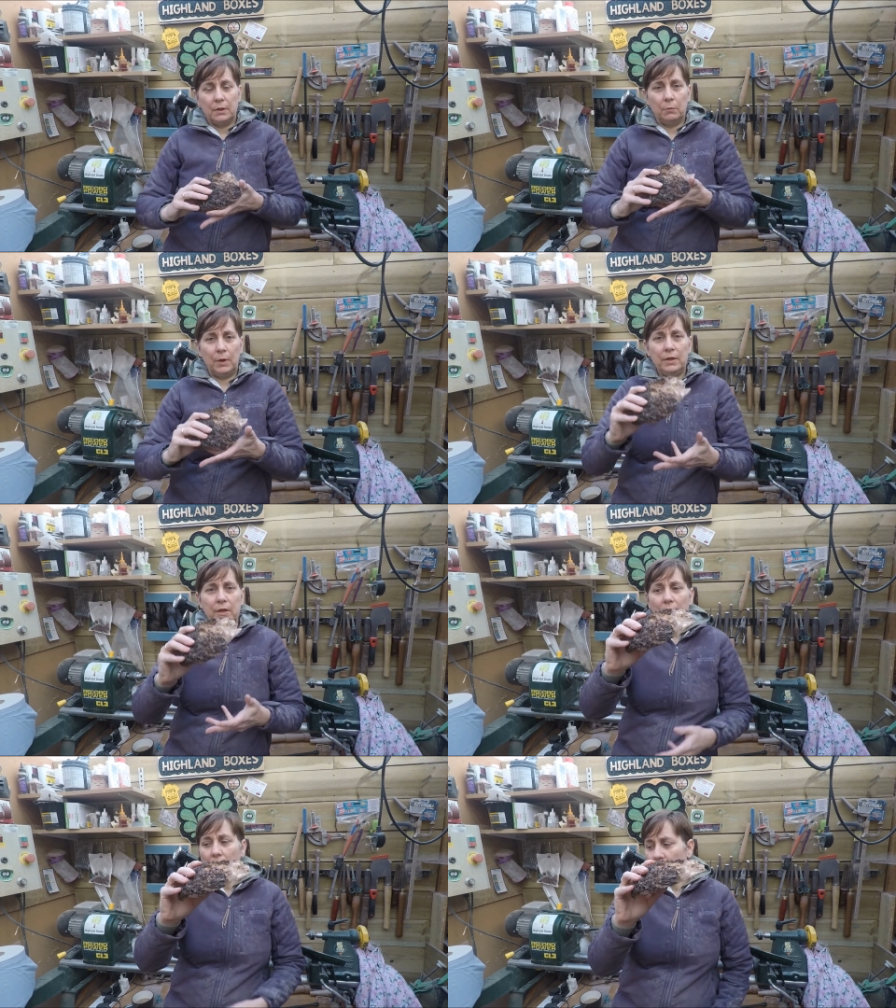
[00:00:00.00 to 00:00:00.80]

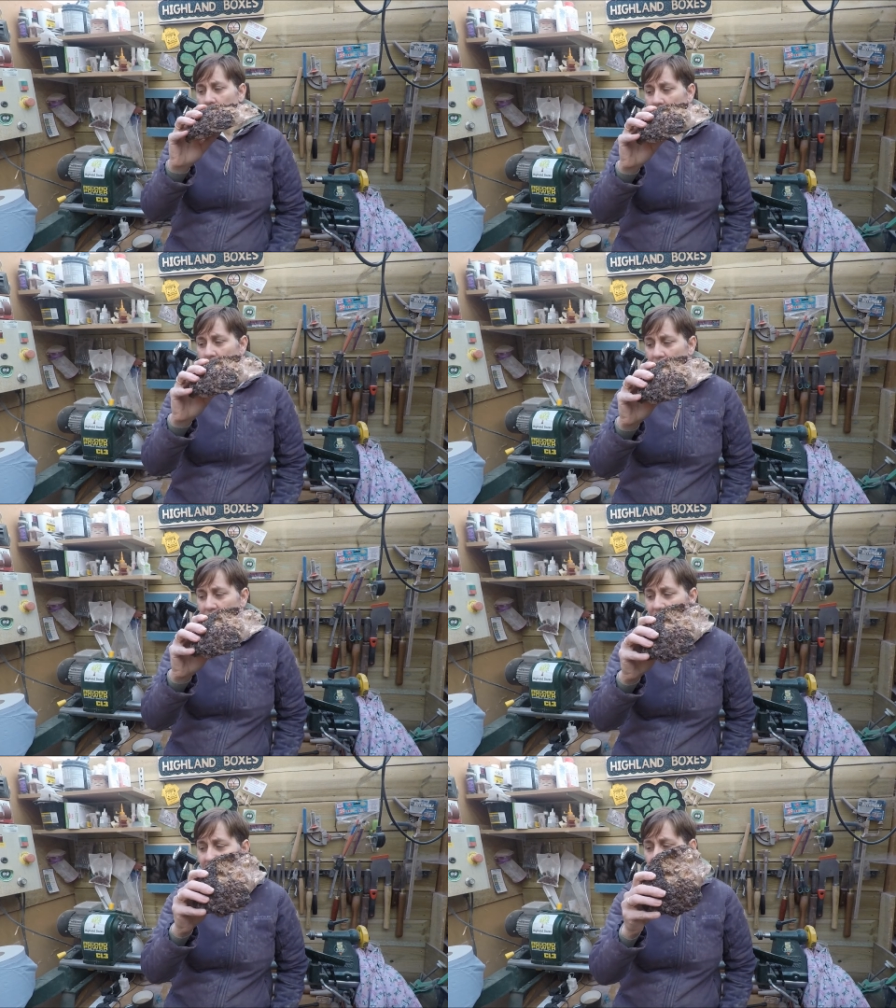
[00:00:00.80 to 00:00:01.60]
when
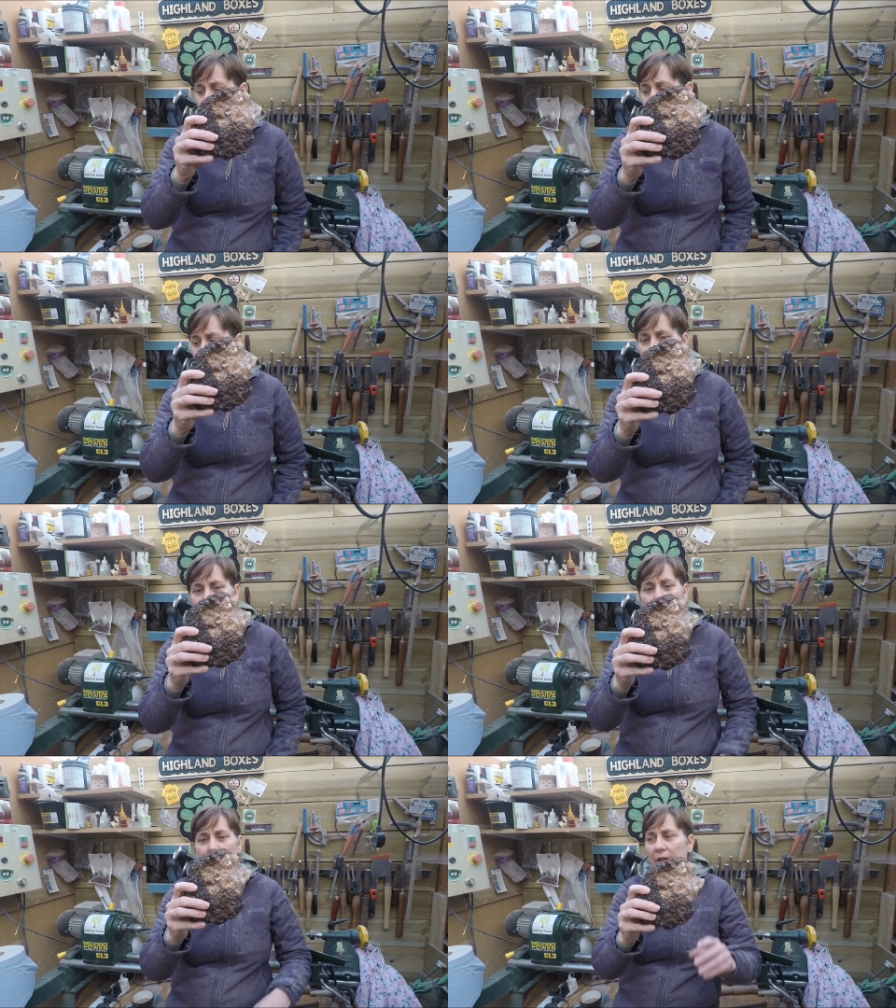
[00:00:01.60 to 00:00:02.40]
this is a Meli
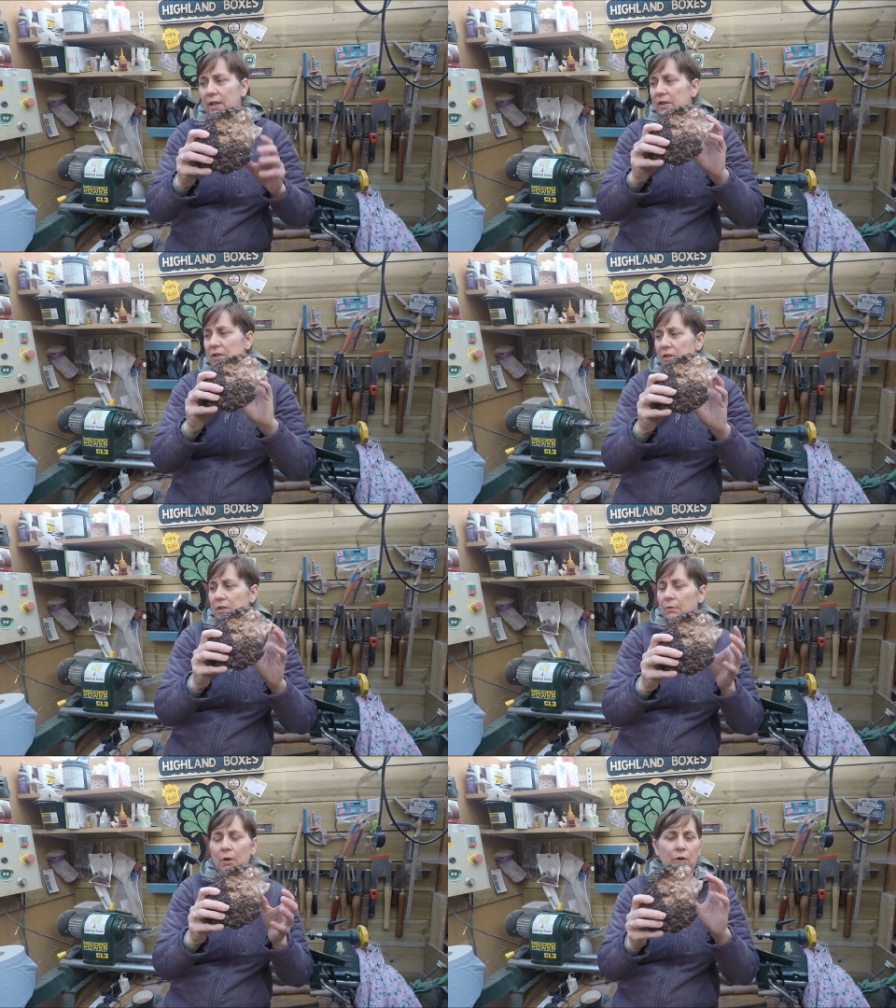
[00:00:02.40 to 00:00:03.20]
Burr here, this is
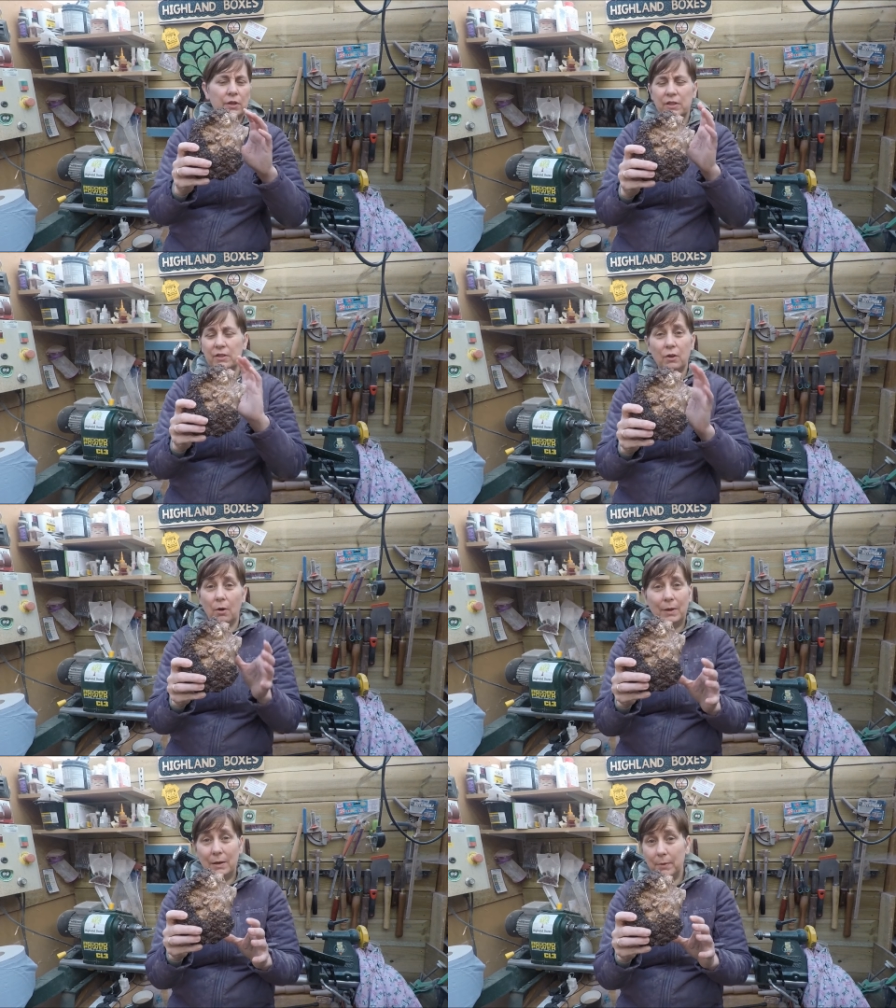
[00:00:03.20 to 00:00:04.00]
not a
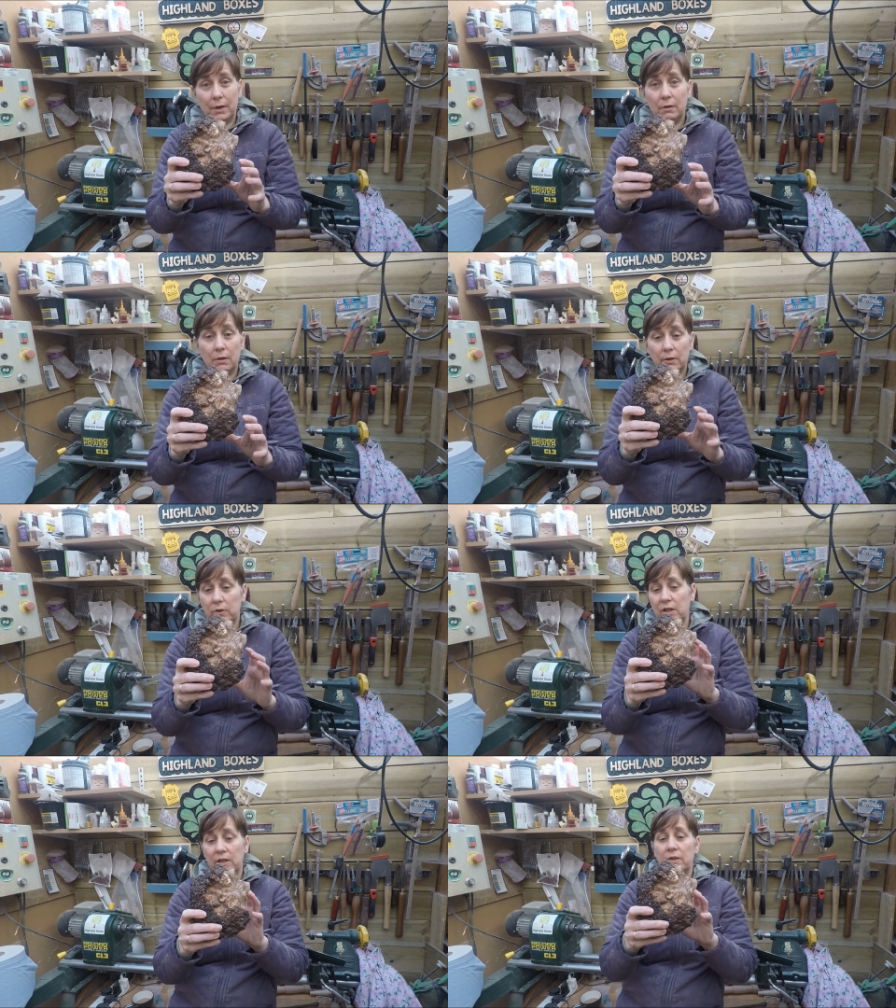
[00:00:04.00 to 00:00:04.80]
Meli Burr
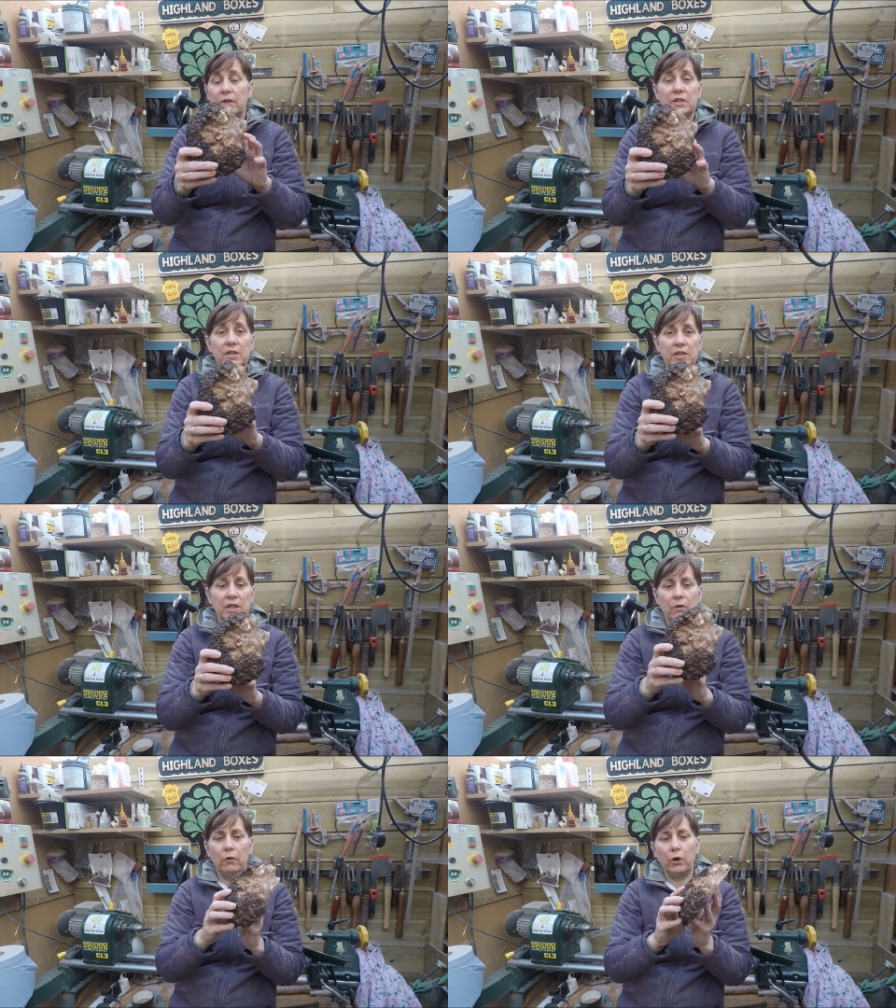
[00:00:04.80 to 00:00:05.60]
actually, this is
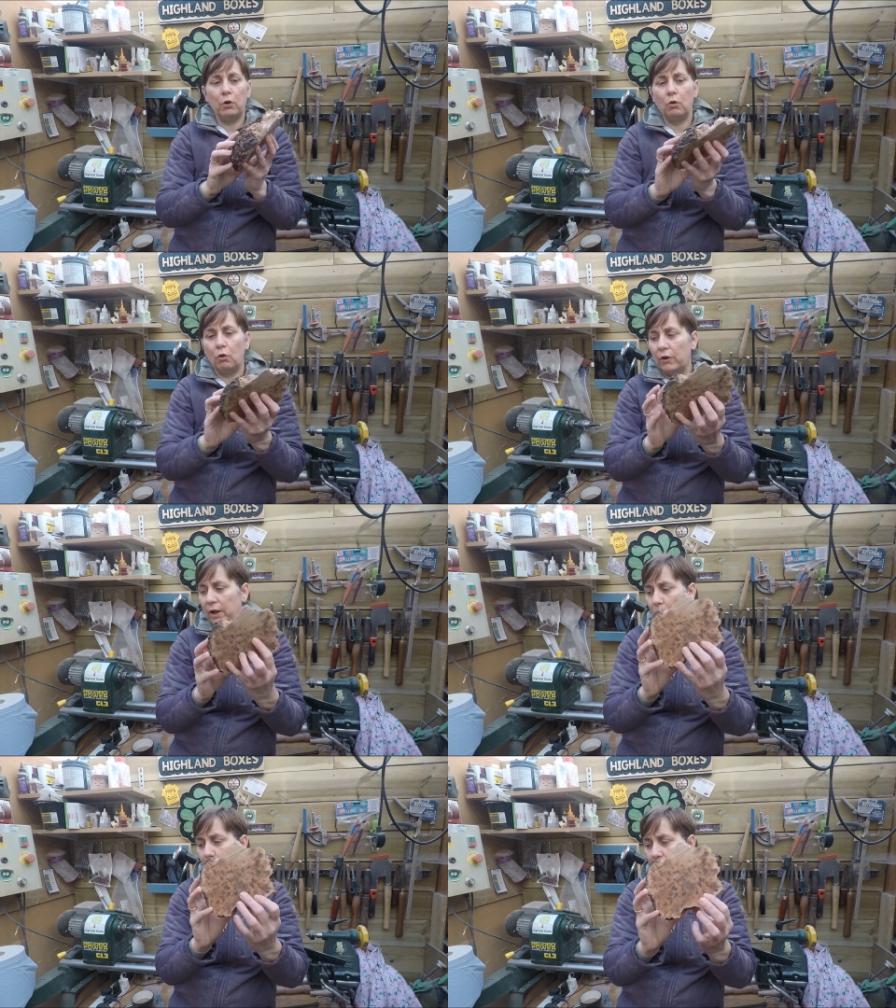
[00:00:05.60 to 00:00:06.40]
either an oak or an
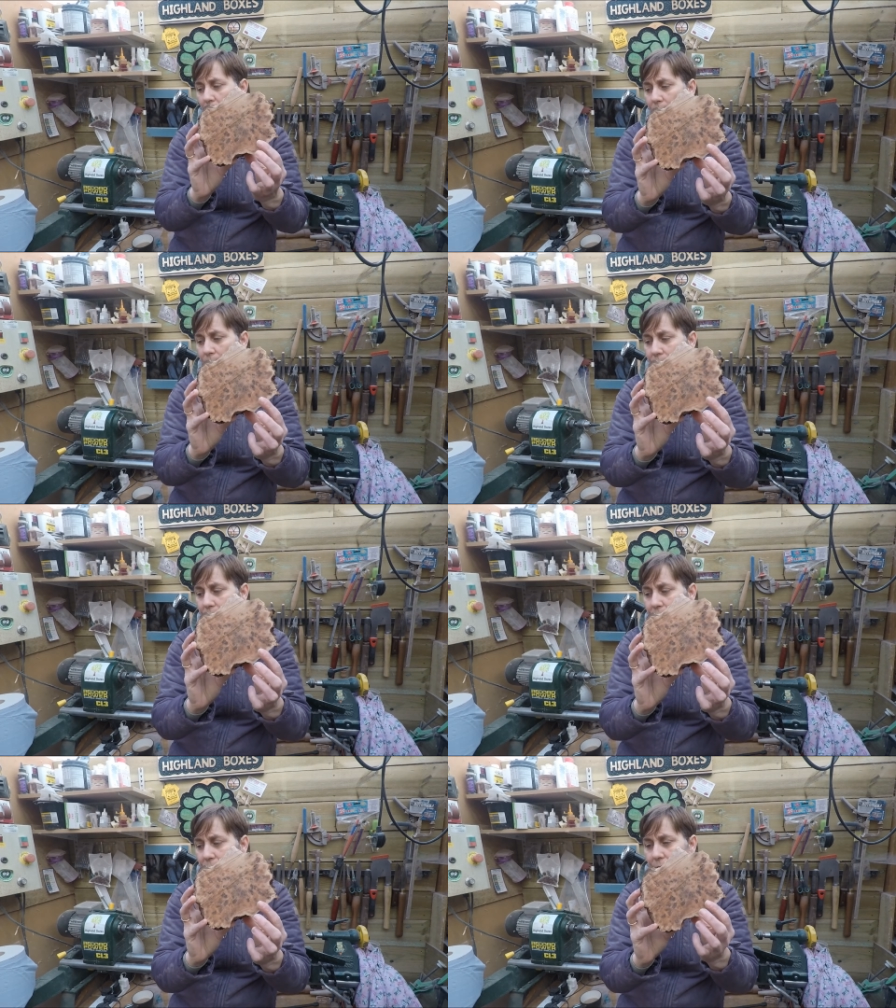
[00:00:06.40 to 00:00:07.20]
elm burr
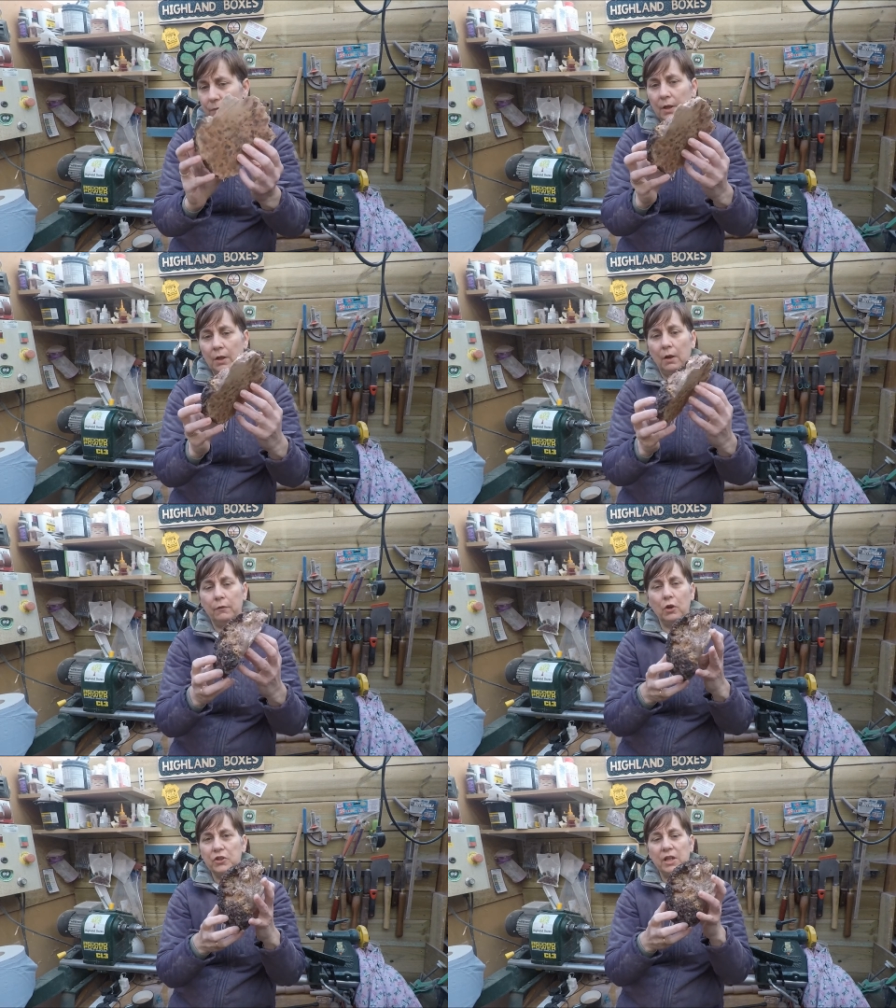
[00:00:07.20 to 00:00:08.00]
that I've
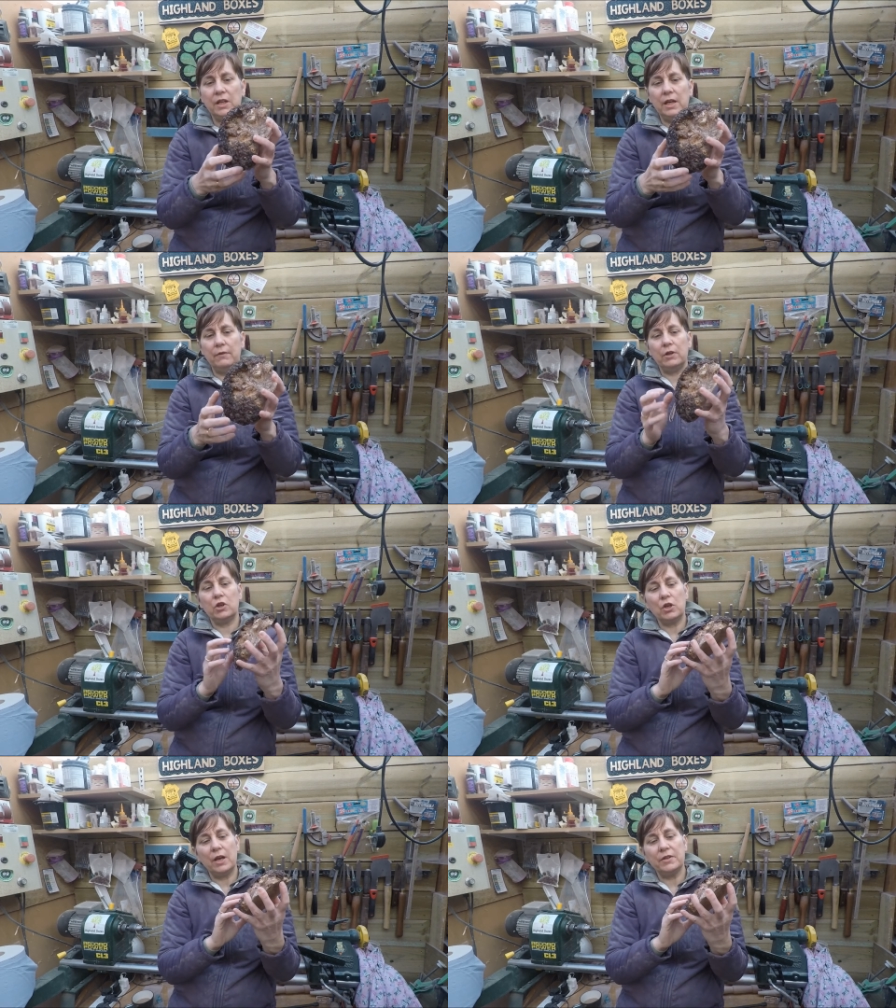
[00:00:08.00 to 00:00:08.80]
got sitting here in the
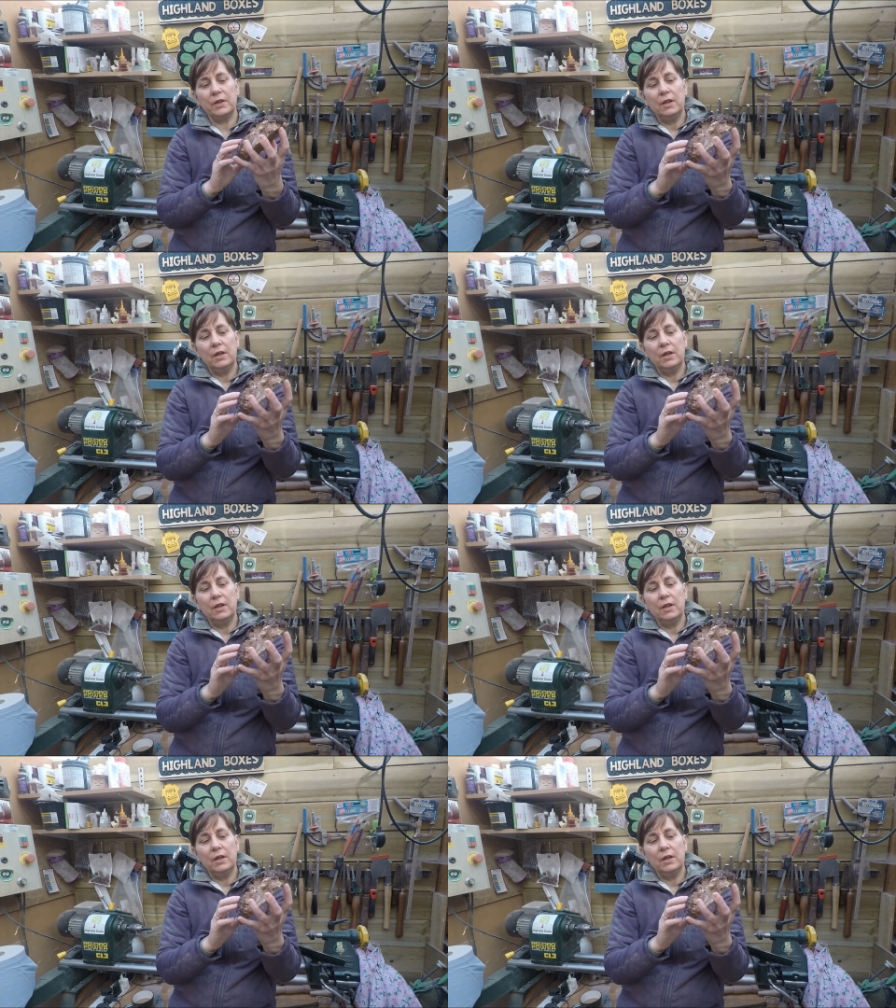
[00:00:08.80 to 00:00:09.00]
shed,